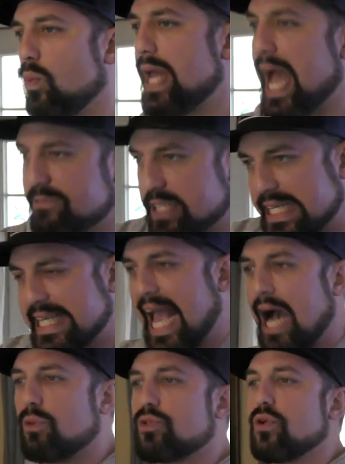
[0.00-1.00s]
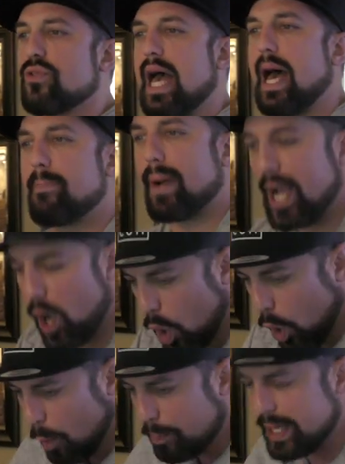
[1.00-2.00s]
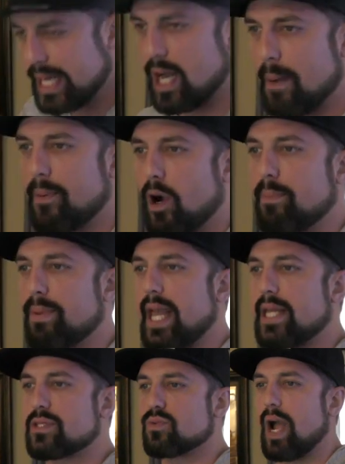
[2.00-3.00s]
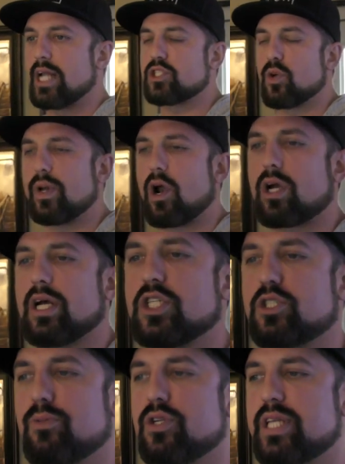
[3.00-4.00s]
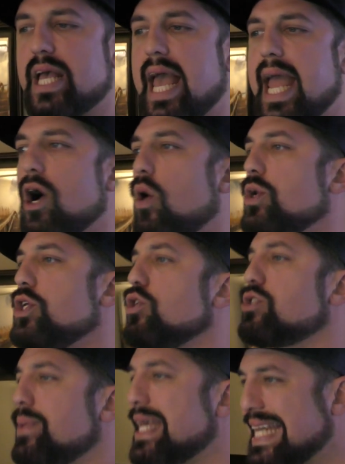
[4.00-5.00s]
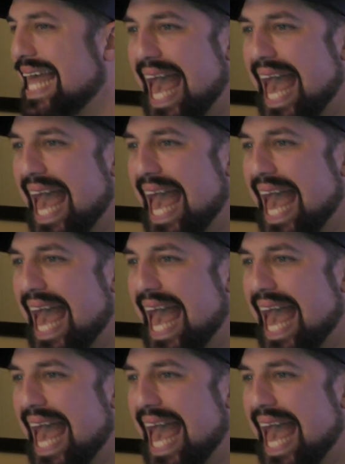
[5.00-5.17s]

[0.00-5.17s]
we have to counter that by opening up our base, right? So when our customers say, hey, Owen, do you know someone that can